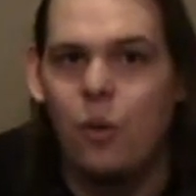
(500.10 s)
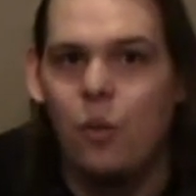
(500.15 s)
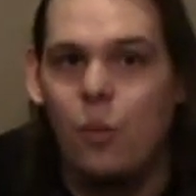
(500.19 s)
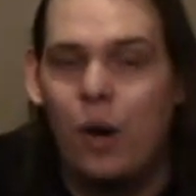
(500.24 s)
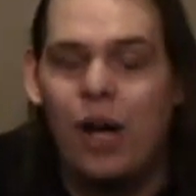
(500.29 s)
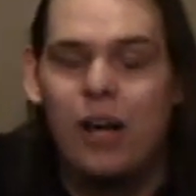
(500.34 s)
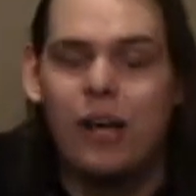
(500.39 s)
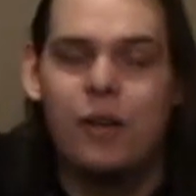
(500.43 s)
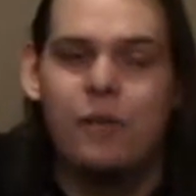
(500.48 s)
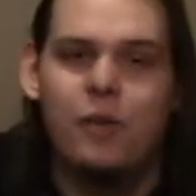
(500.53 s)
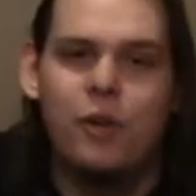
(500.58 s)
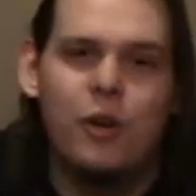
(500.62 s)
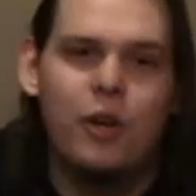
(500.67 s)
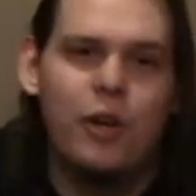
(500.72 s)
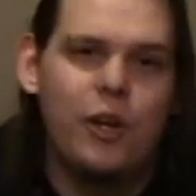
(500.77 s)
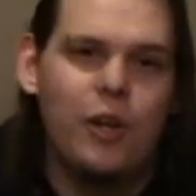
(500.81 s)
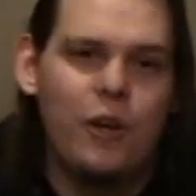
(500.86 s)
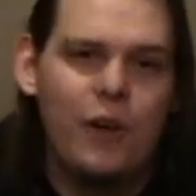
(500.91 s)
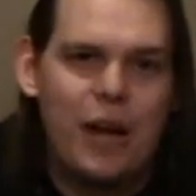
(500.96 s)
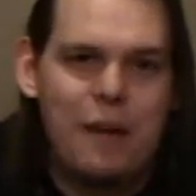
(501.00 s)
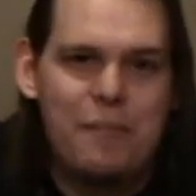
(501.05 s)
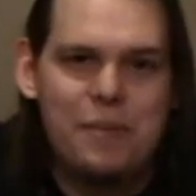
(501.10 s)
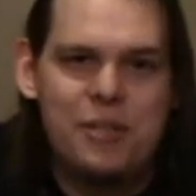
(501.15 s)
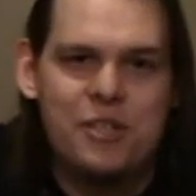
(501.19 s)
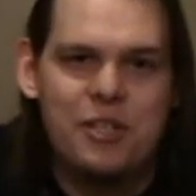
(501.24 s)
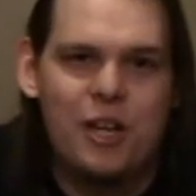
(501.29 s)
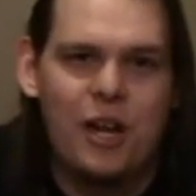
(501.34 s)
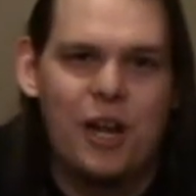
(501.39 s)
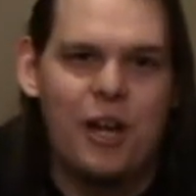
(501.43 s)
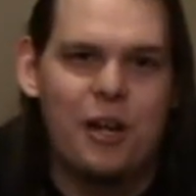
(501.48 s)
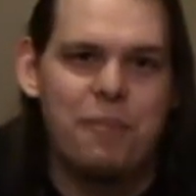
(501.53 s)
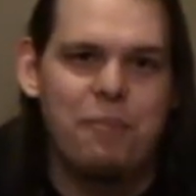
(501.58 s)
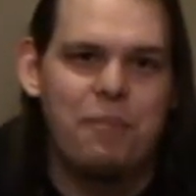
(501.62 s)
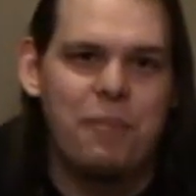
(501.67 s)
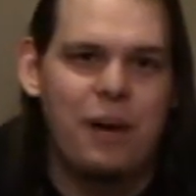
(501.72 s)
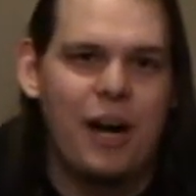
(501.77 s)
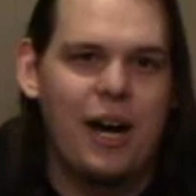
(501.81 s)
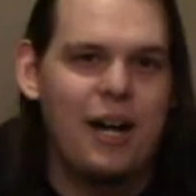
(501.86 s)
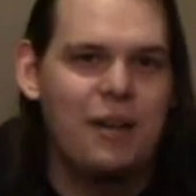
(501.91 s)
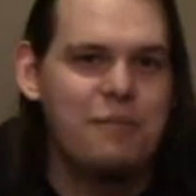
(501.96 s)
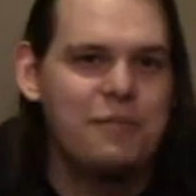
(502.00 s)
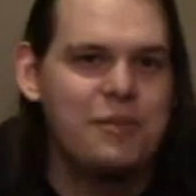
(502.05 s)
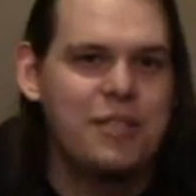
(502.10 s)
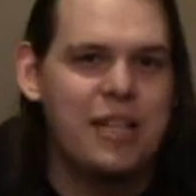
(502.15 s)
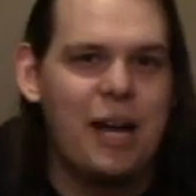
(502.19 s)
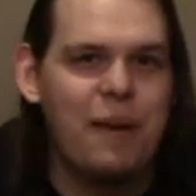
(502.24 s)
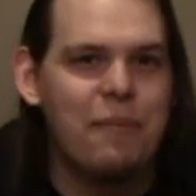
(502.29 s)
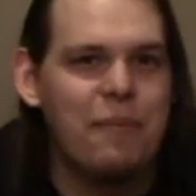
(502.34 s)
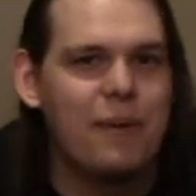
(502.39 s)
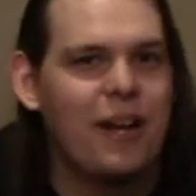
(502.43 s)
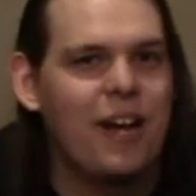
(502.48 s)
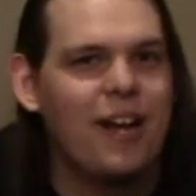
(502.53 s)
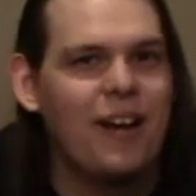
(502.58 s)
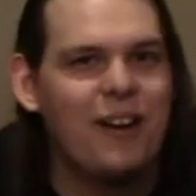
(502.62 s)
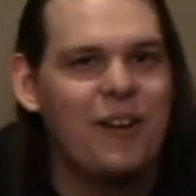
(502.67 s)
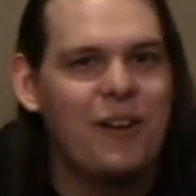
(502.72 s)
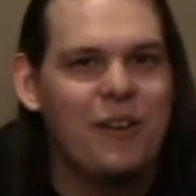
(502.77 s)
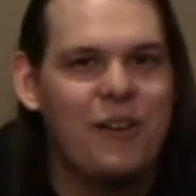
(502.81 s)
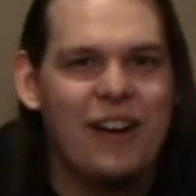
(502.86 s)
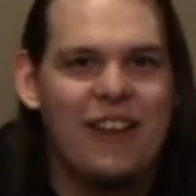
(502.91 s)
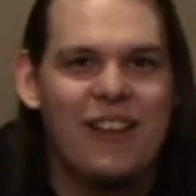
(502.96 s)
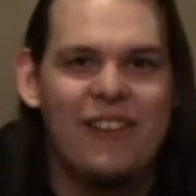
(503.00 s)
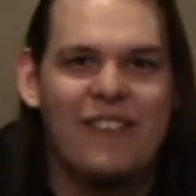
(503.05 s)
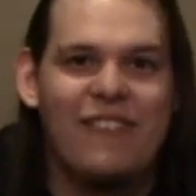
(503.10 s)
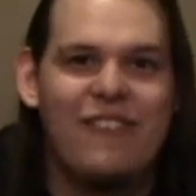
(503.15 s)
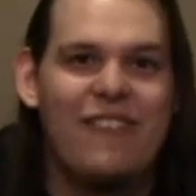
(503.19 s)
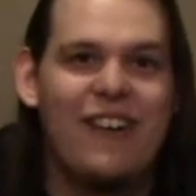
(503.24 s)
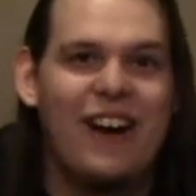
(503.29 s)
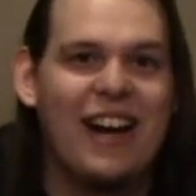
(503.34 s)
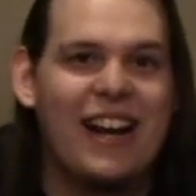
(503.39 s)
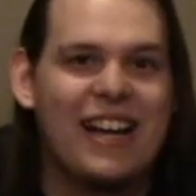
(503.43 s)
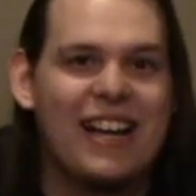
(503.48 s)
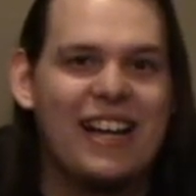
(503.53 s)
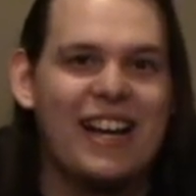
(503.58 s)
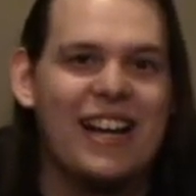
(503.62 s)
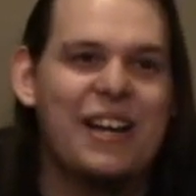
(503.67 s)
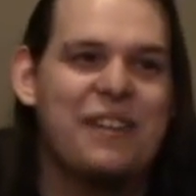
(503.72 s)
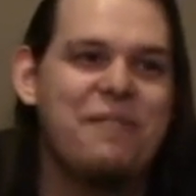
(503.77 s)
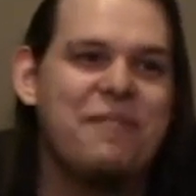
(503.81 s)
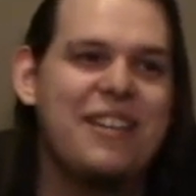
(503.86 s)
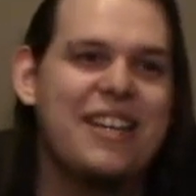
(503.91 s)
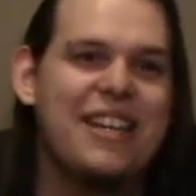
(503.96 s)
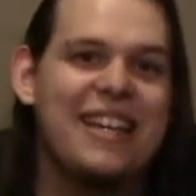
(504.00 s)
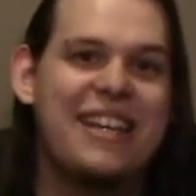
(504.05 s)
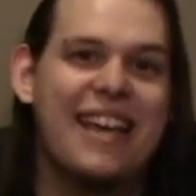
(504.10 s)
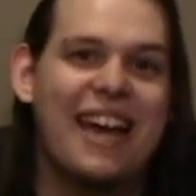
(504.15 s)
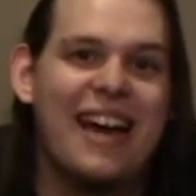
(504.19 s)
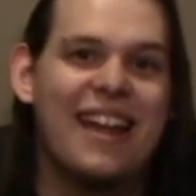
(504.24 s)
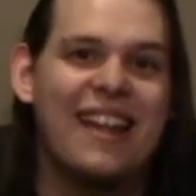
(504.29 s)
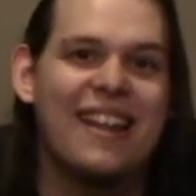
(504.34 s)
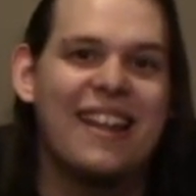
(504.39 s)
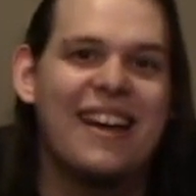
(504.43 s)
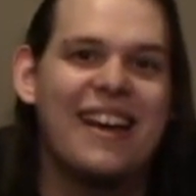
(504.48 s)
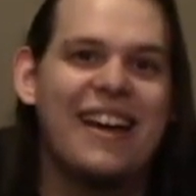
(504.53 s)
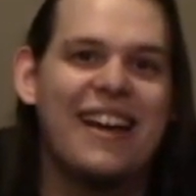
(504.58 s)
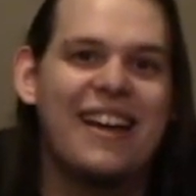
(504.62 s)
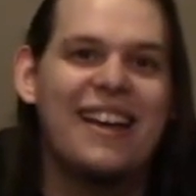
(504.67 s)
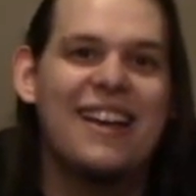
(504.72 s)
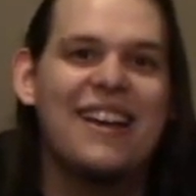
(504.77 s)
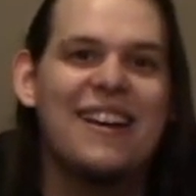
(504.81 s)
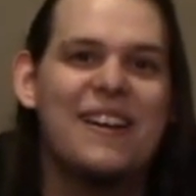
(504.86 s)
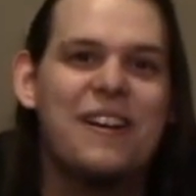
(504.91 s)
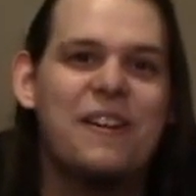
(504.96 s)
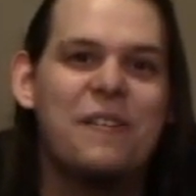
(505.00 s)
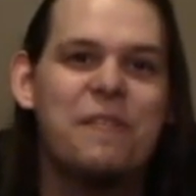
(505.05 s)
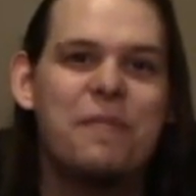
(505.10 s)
Welcome to a new episode of Bottoms Up, and I don't know why the fuck I'm yelling.